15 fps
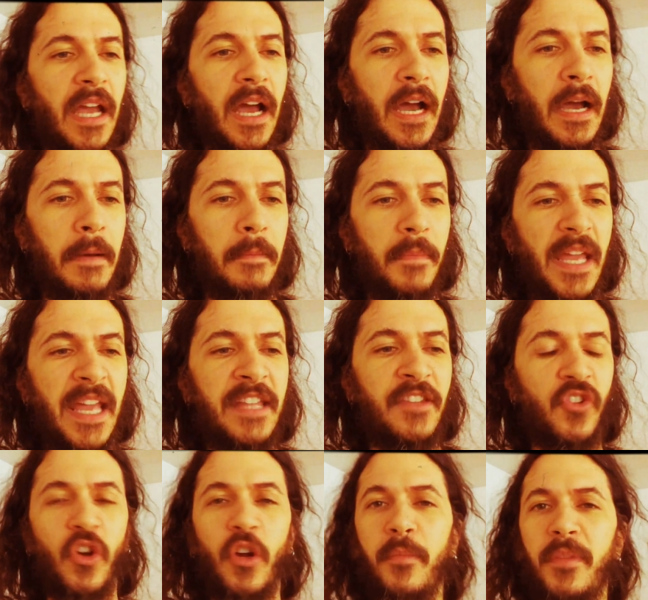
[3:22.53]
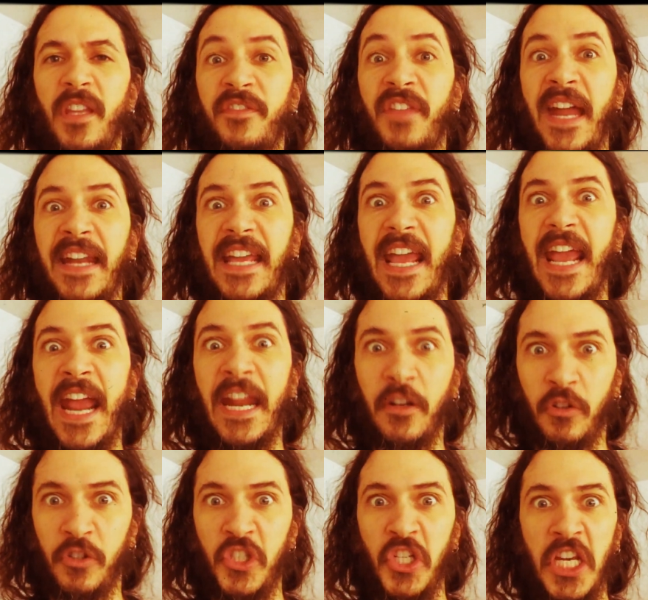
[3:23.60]
um, in terms of that
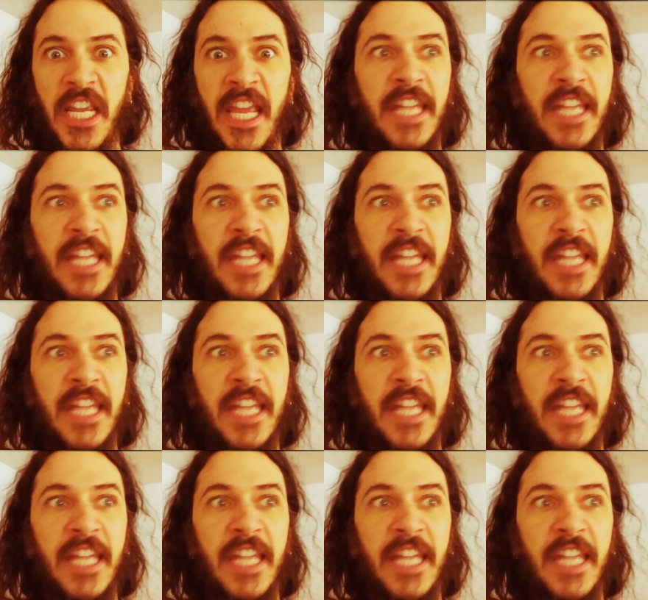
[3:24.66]
energy,